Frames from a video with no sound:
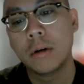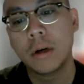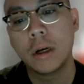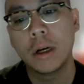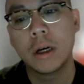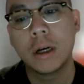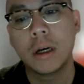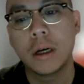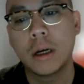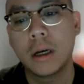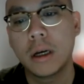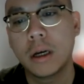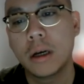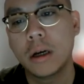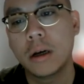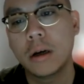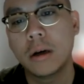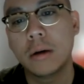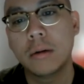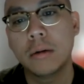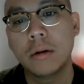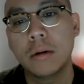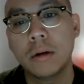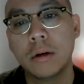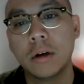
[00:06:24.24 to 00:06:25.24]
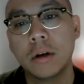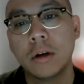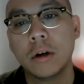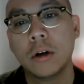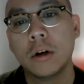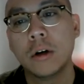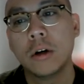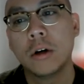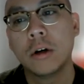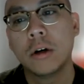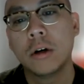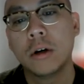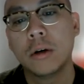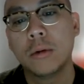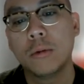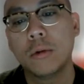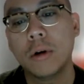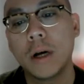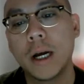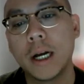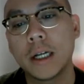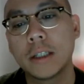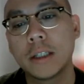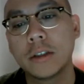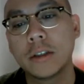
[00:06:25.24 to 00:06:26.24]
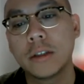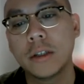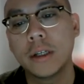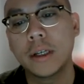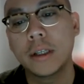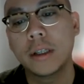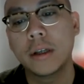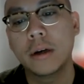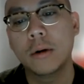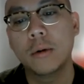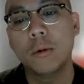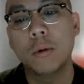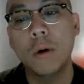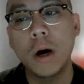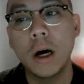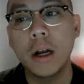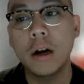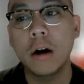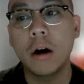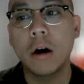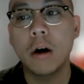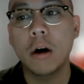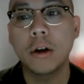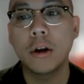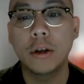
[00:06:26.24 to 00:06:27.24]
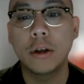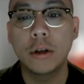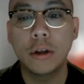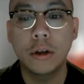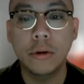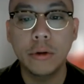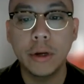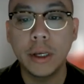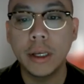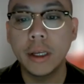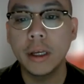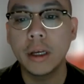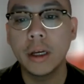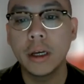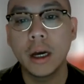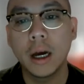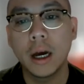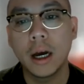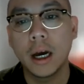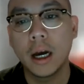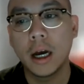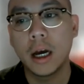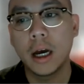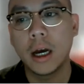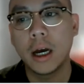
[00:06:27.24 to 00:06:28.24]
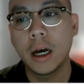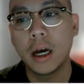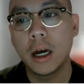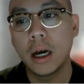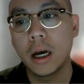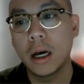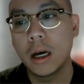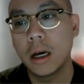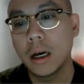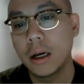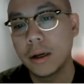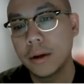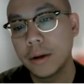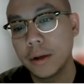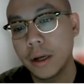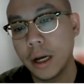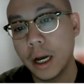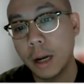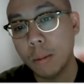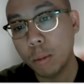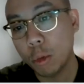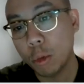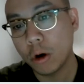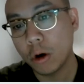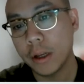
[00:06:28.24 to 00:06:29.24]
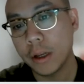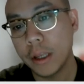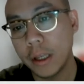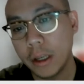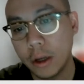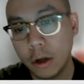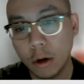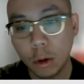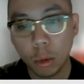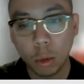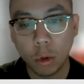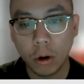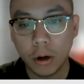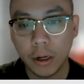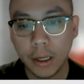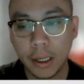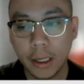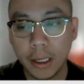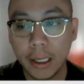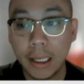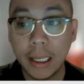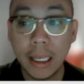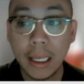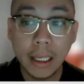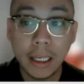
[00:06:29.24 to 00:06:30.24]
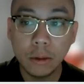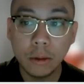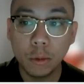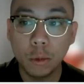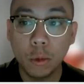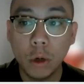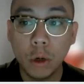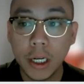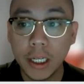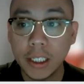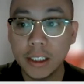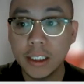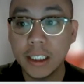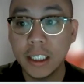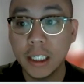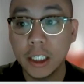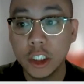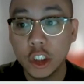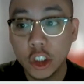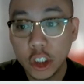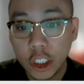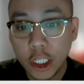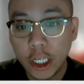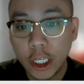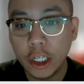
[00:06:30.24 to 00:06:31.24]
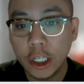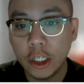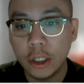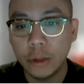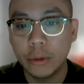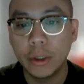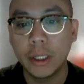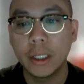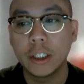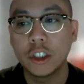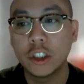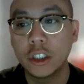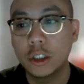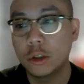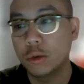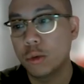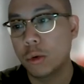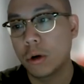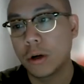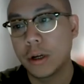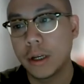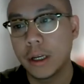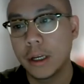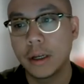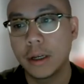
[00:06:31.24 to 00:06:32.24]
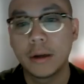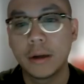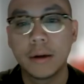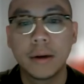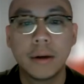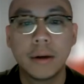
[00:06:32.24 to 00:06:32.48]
Well, actually, no. What are you doing? I'm working. You're working. What is she doing? She's working,